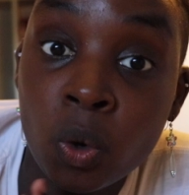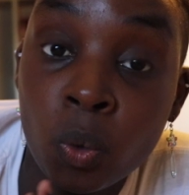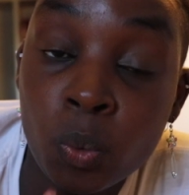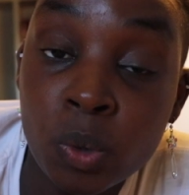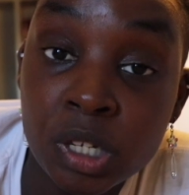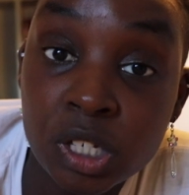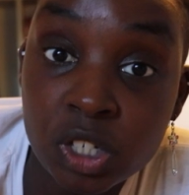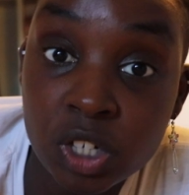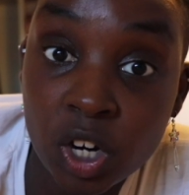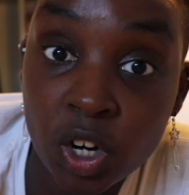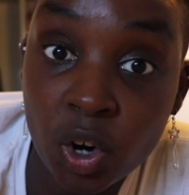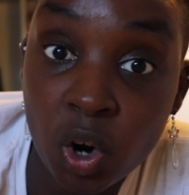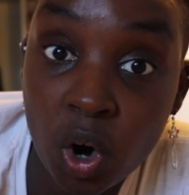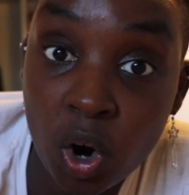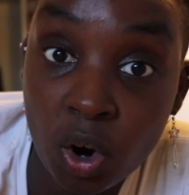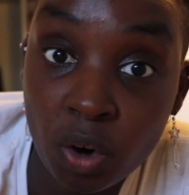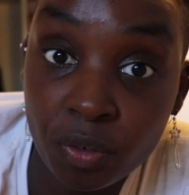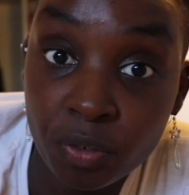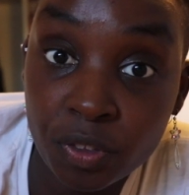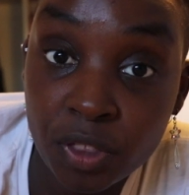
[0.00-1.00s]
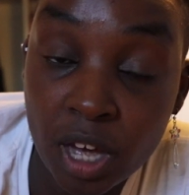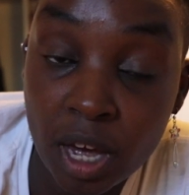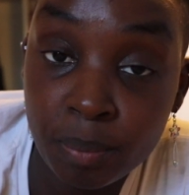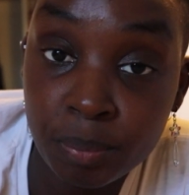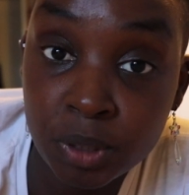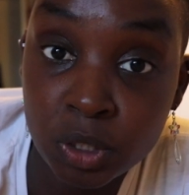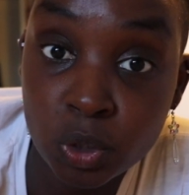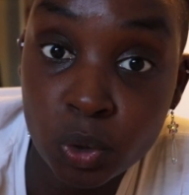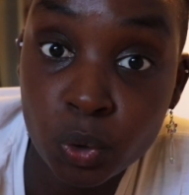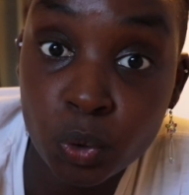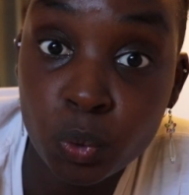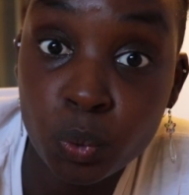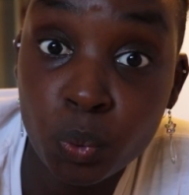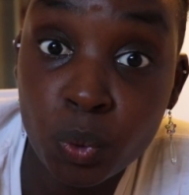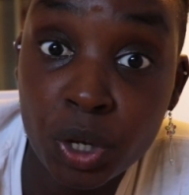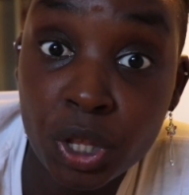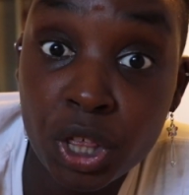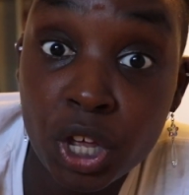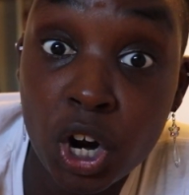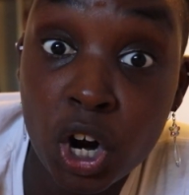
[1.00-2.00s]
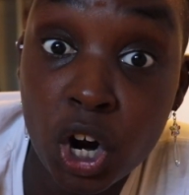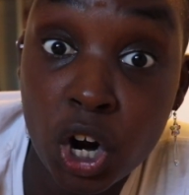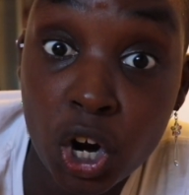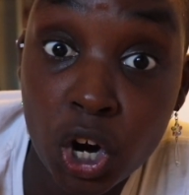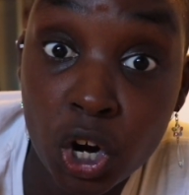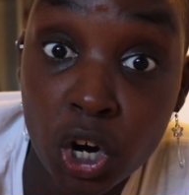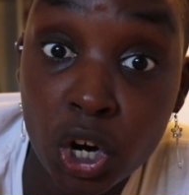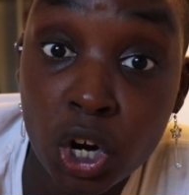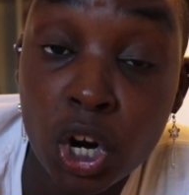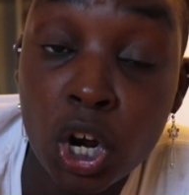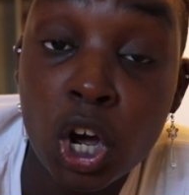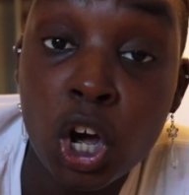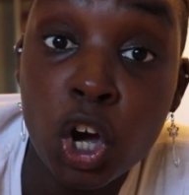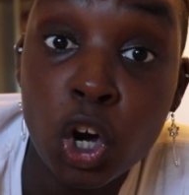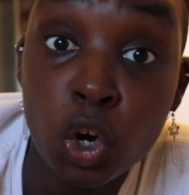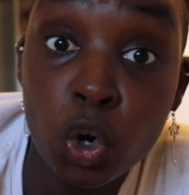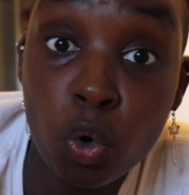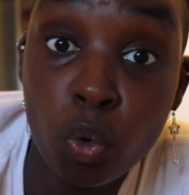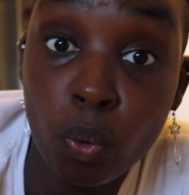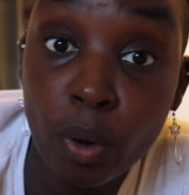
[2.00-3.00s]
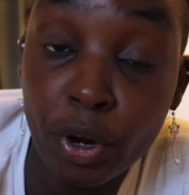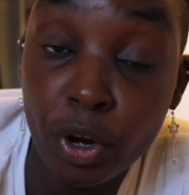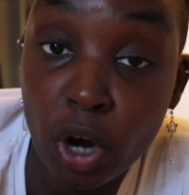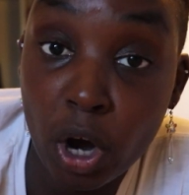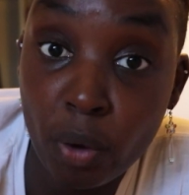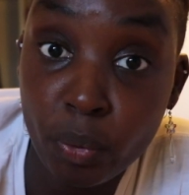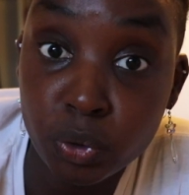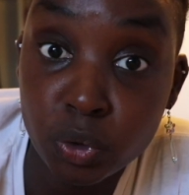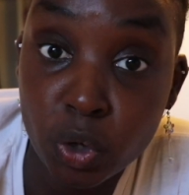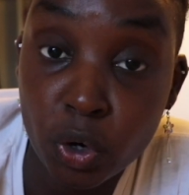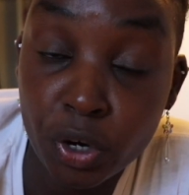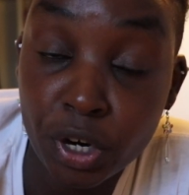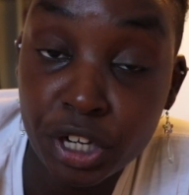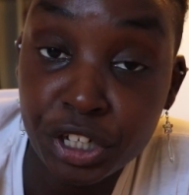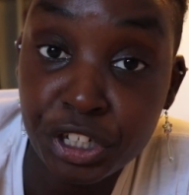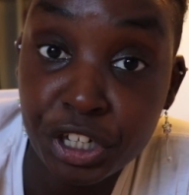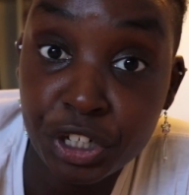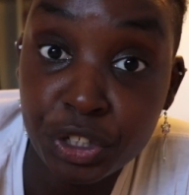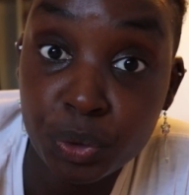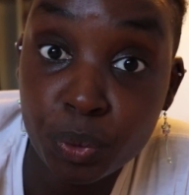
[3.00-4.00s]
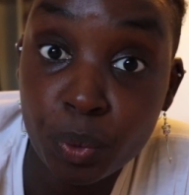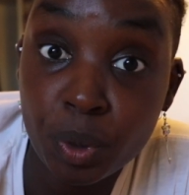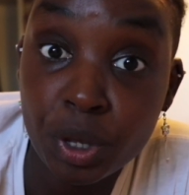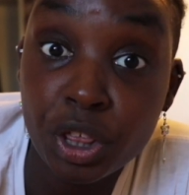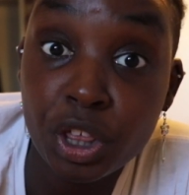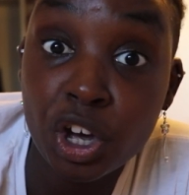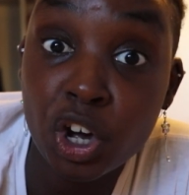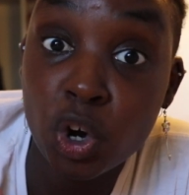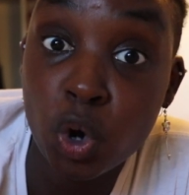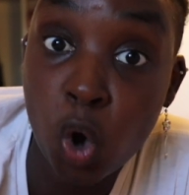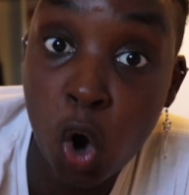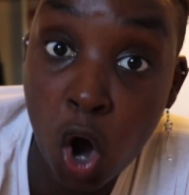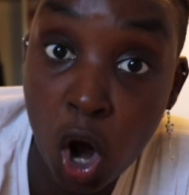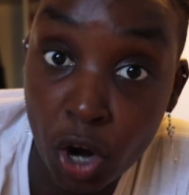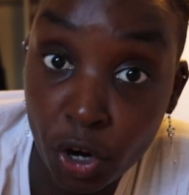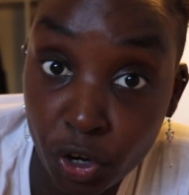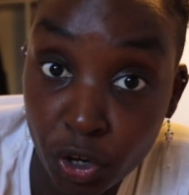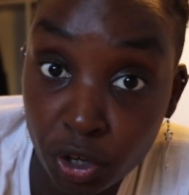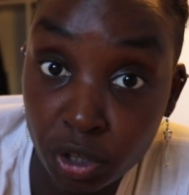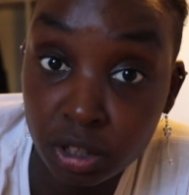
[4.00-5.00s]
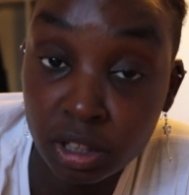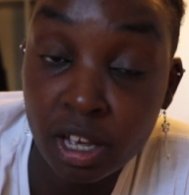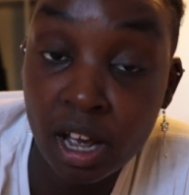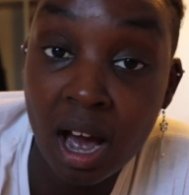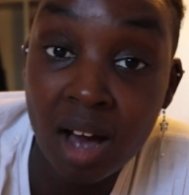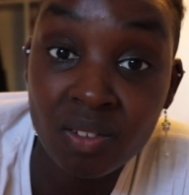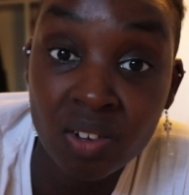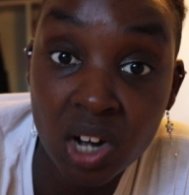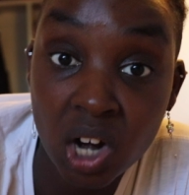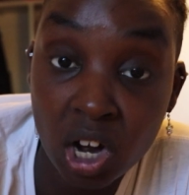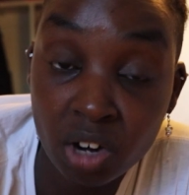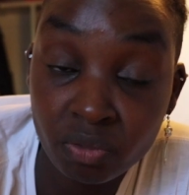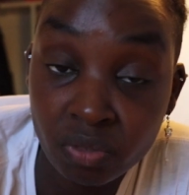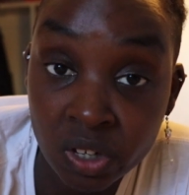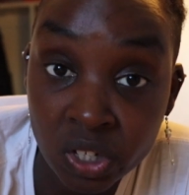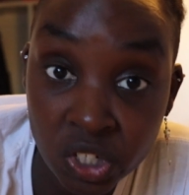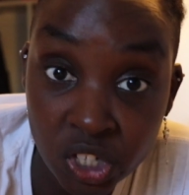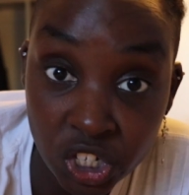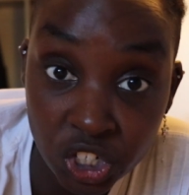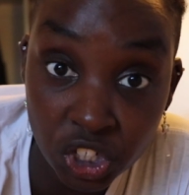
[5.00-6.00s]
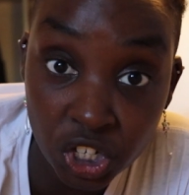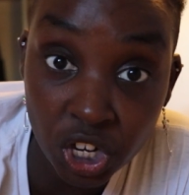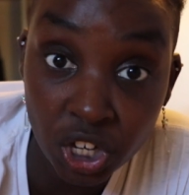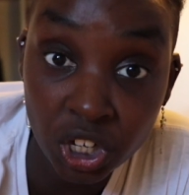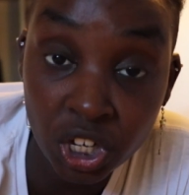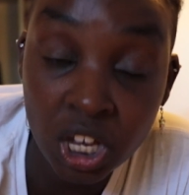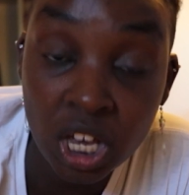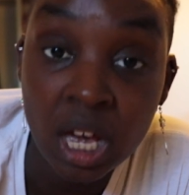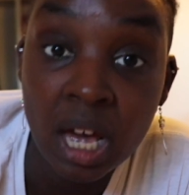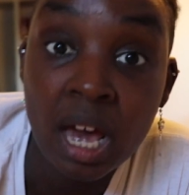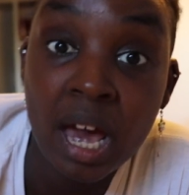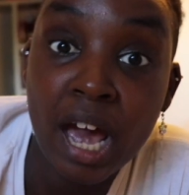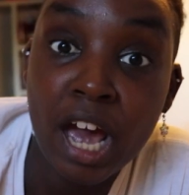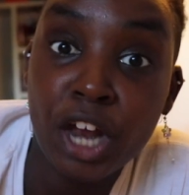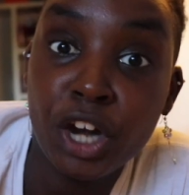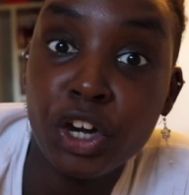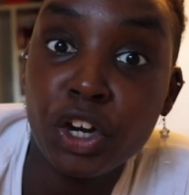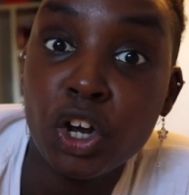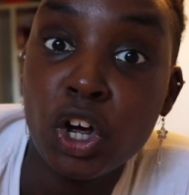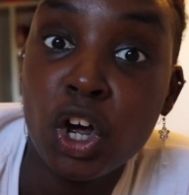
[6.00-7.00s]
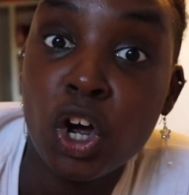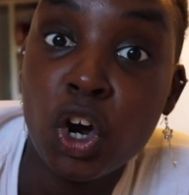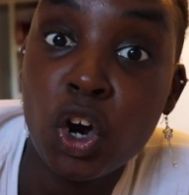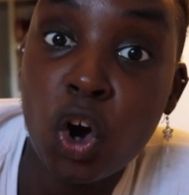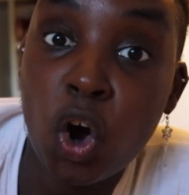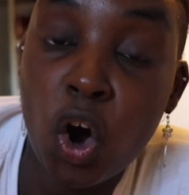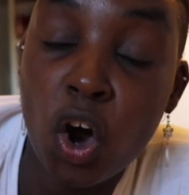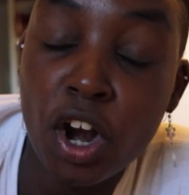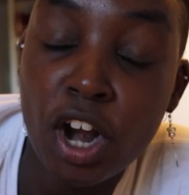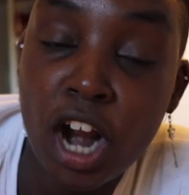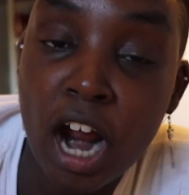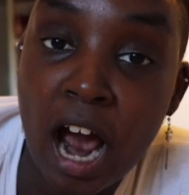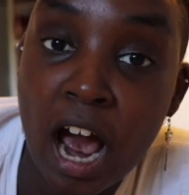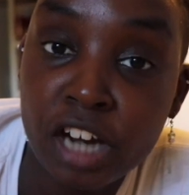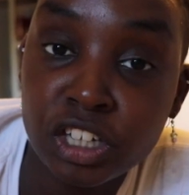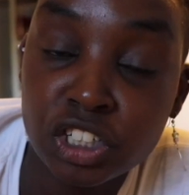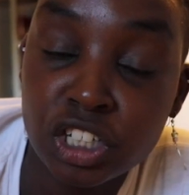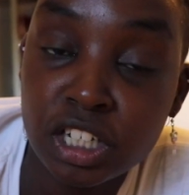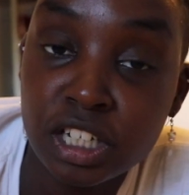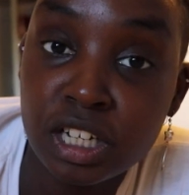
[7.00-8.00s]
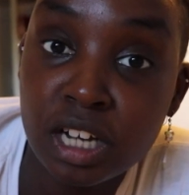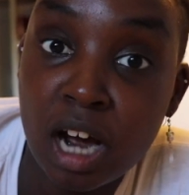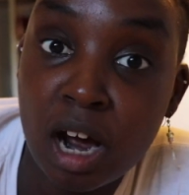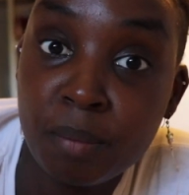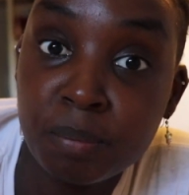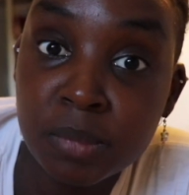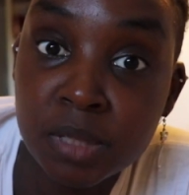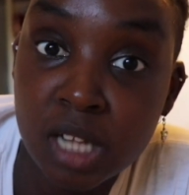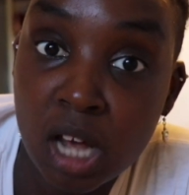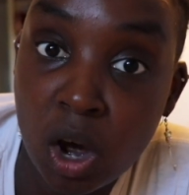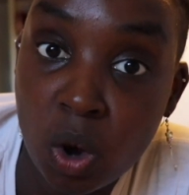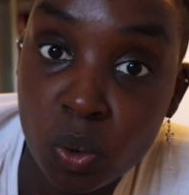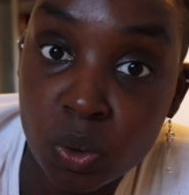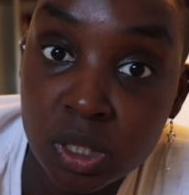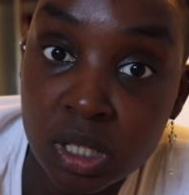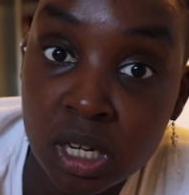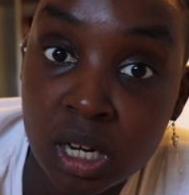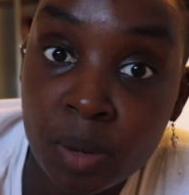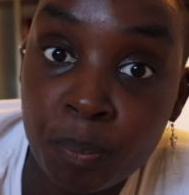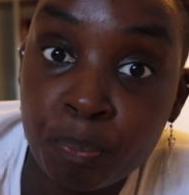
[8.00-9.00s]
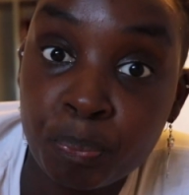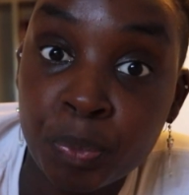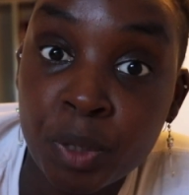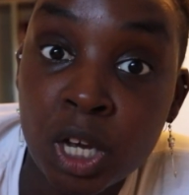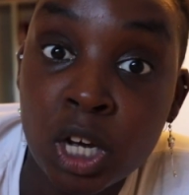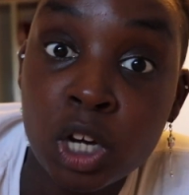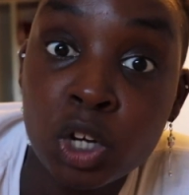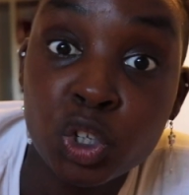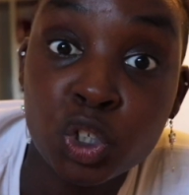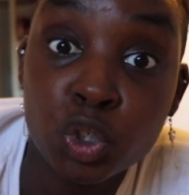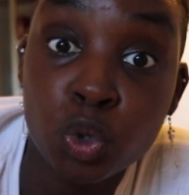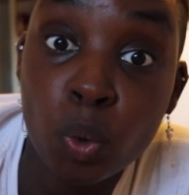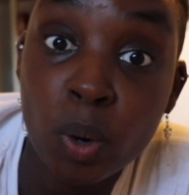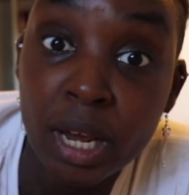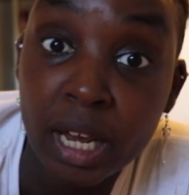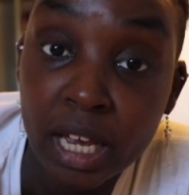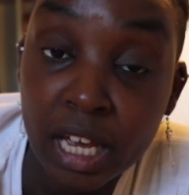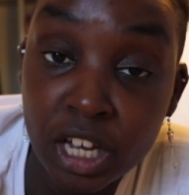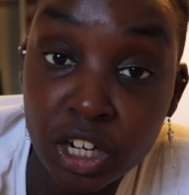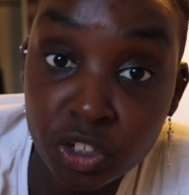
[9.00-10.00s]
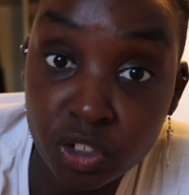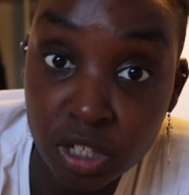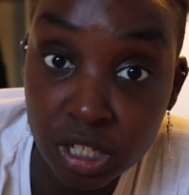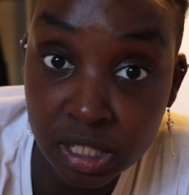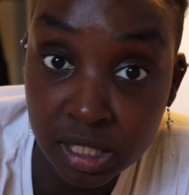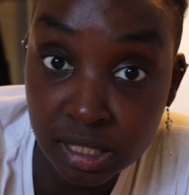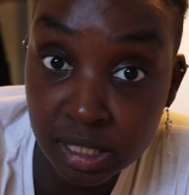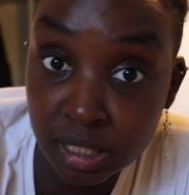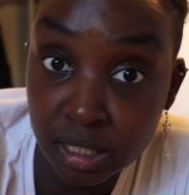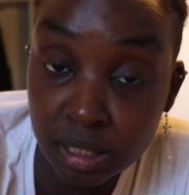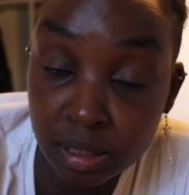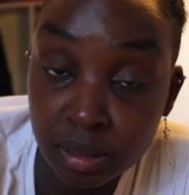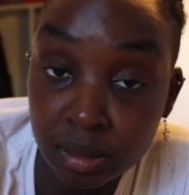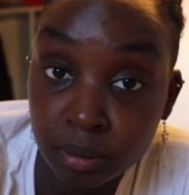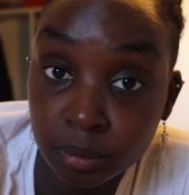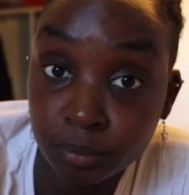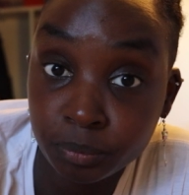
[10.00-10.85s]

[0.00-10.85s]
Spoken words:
We start off the episode with her going out on a date with Connor. They have a conversation, and Connor actually comes out showing interest in